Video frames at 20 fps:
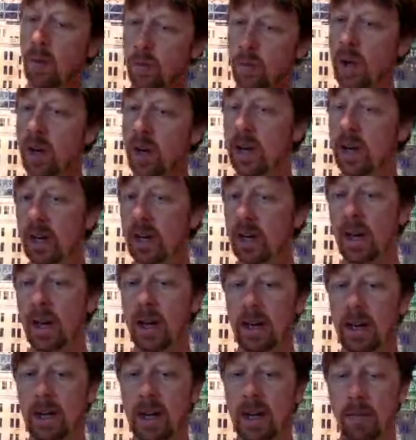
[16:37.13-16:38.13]
running a
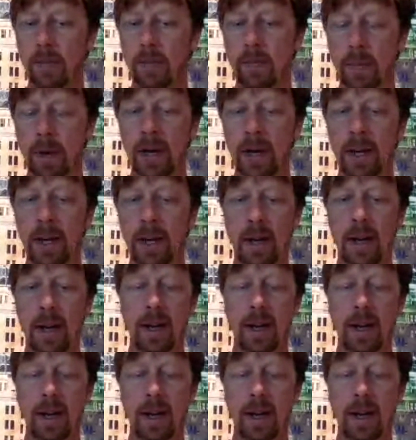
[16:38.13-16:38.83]
kind of big